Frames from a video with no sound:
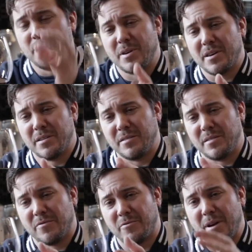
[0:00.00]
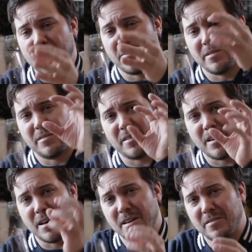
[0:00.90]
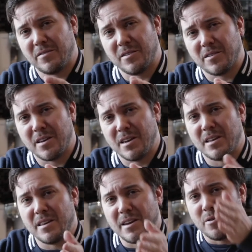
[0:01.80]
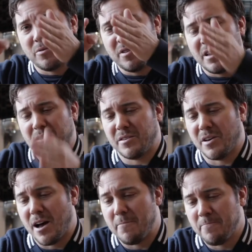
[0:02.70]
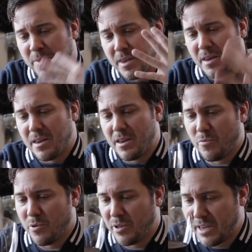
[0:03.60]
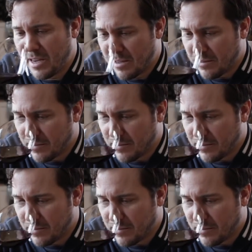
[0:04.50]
because the fragrance, since it narrows in at the top, it really,